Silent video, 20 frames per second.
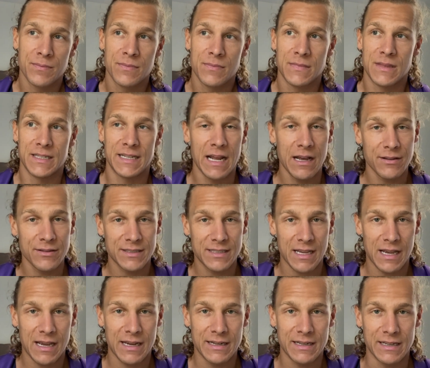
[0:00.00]
The
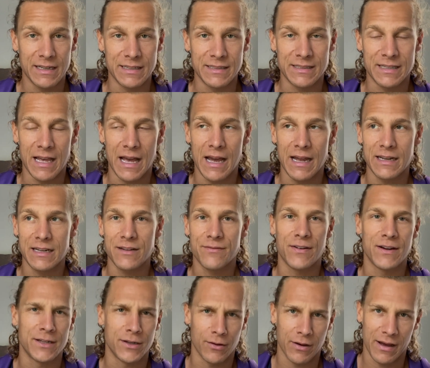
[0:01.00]
downside is that if
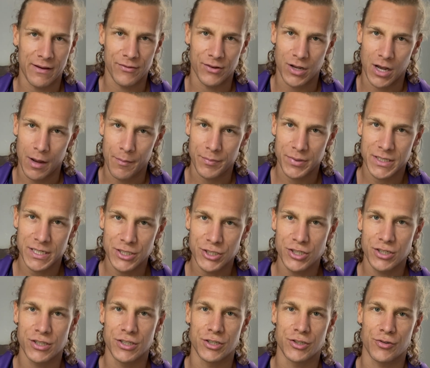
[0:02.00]
I don't have a
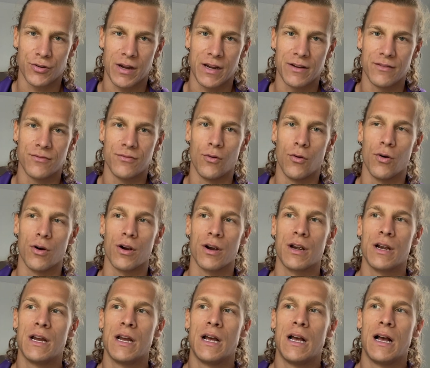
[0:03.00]
competition to train
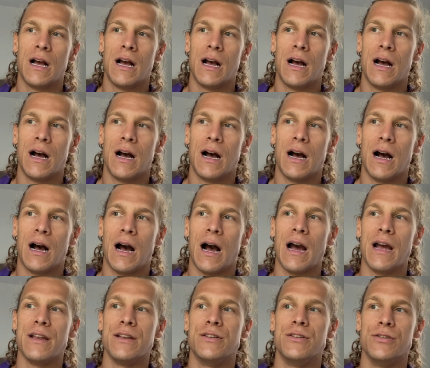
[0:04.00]
for,
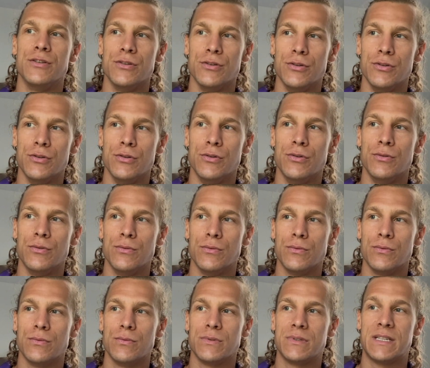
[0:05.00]
I do
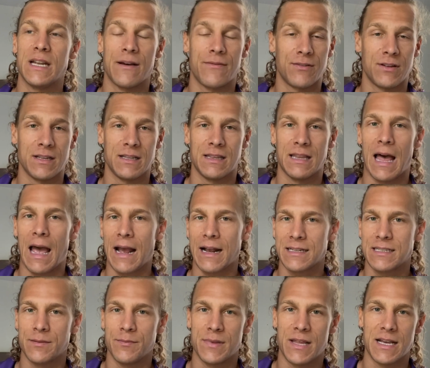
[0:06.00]
definitely lack
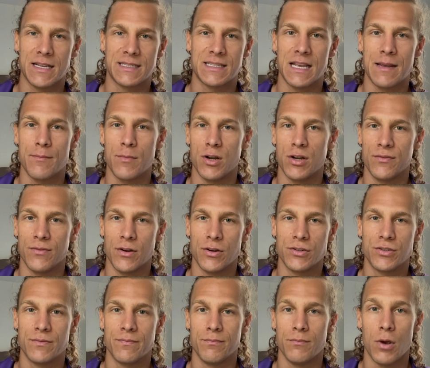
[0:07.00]
some of that same
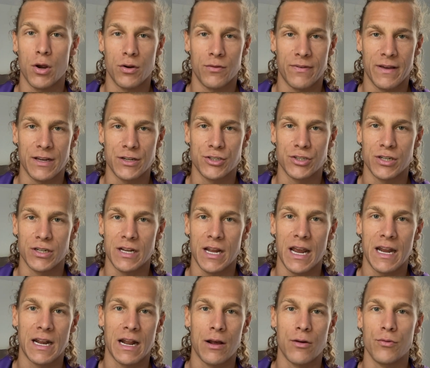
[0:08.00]
motivation,
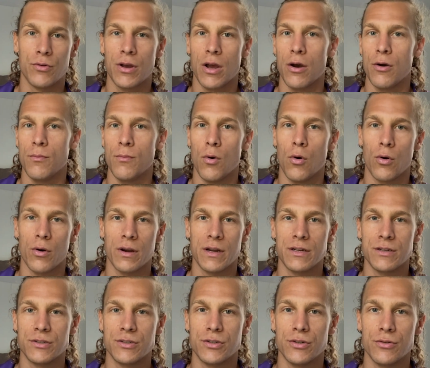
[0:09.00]
and I will go more
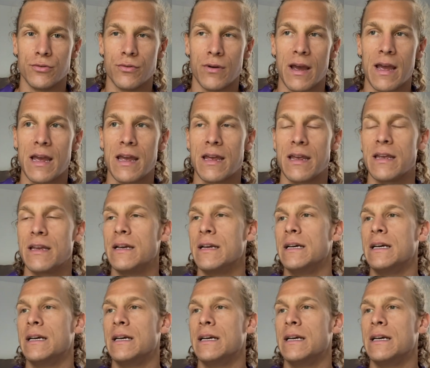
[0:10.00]
into a